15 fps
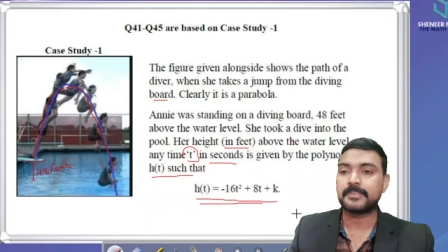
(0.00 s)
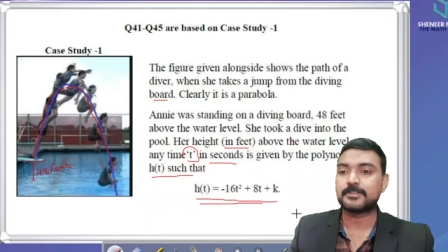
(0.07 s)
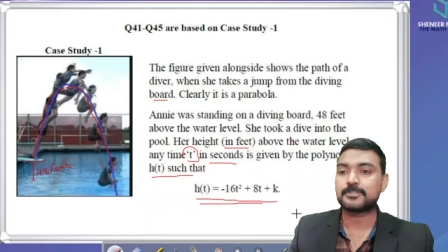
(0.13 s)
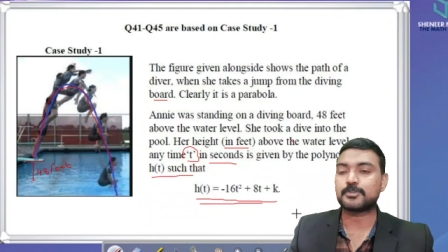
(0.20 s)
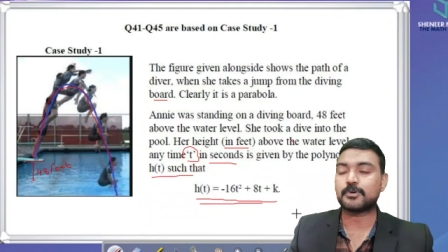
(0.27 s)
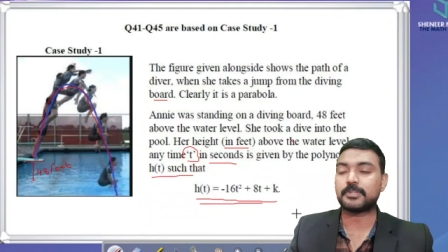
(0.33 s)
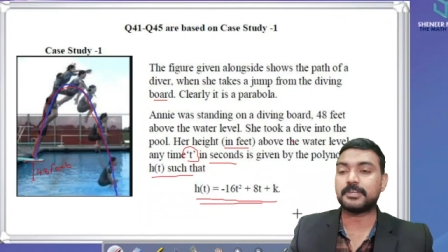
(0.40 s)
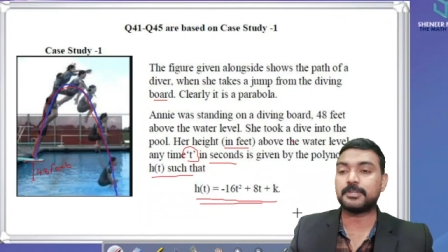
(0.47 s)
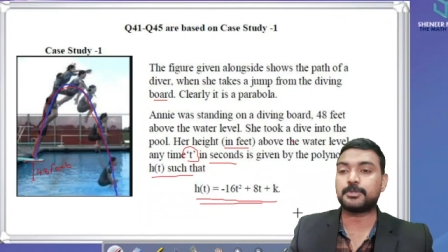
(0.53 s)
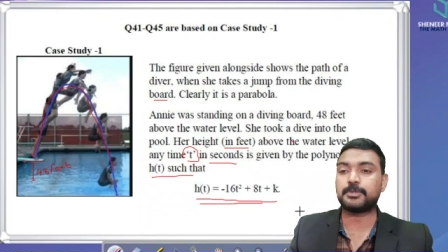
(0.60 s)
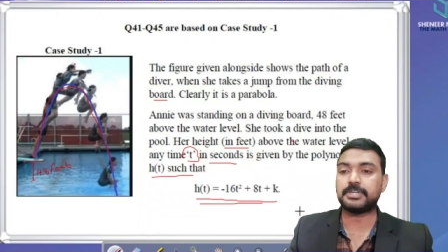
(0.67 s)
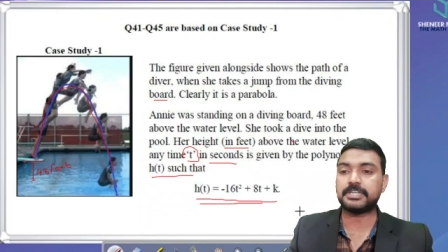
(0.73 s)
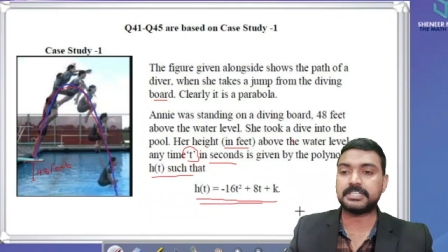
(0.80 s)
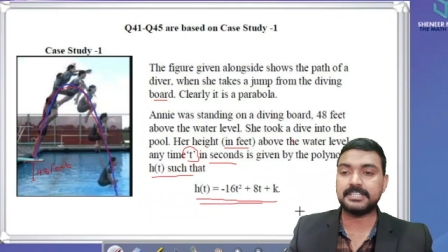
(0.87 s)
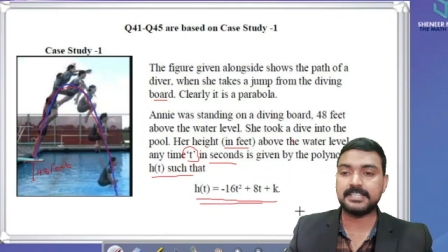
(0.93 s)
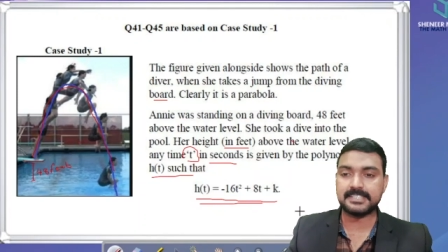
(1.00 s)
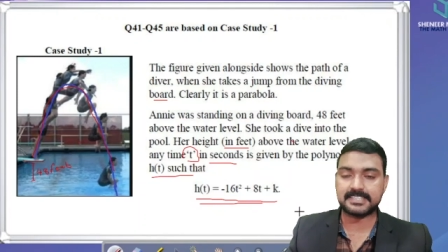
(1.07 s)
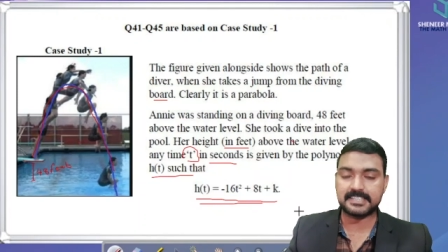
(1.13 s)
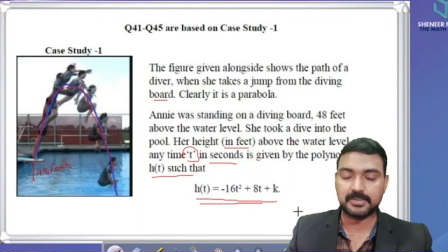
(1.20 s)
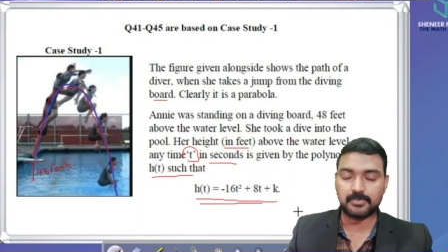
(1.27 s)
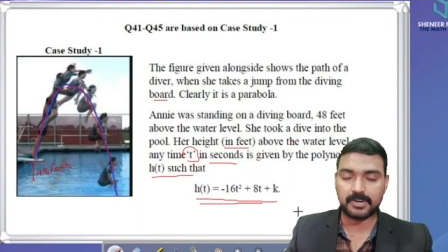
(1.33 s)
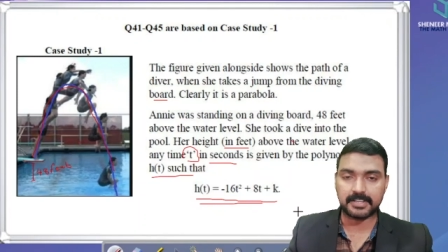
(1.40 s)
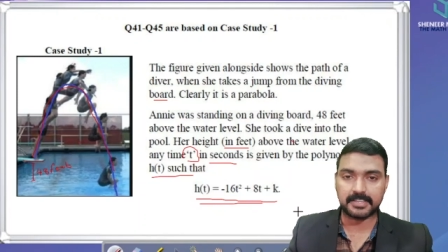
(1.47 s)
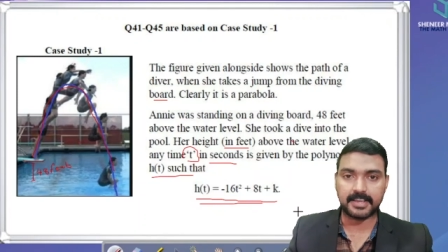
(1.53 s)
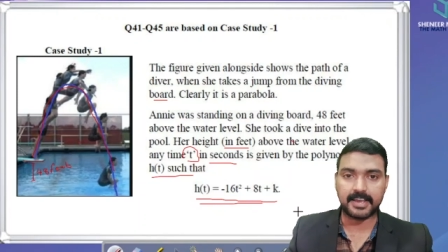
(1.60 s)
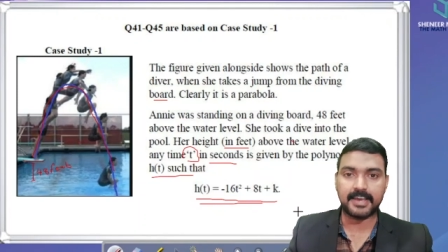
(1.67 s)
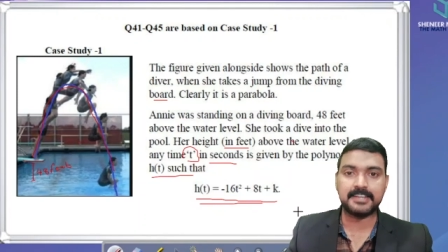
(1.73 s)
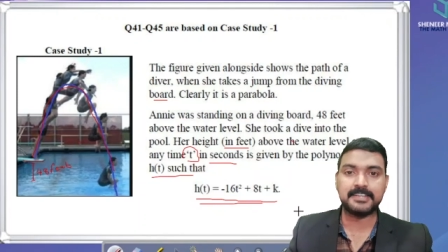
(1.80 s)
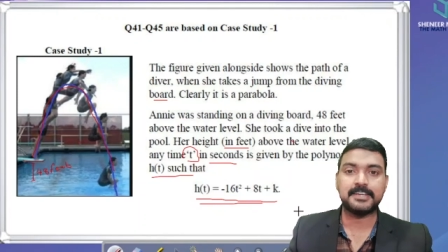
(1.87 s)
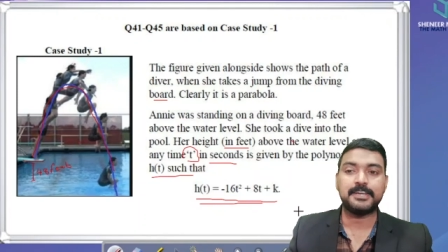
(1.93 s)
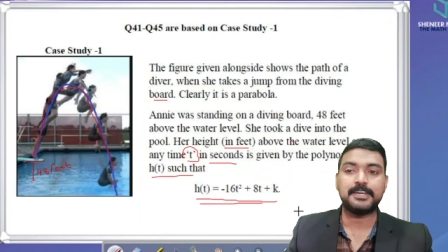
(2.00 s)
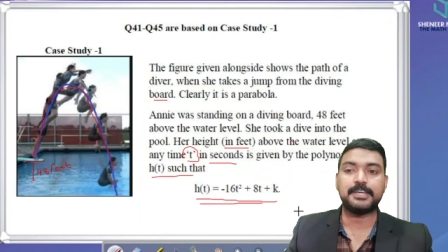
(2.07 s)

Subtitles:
So, the equation is given that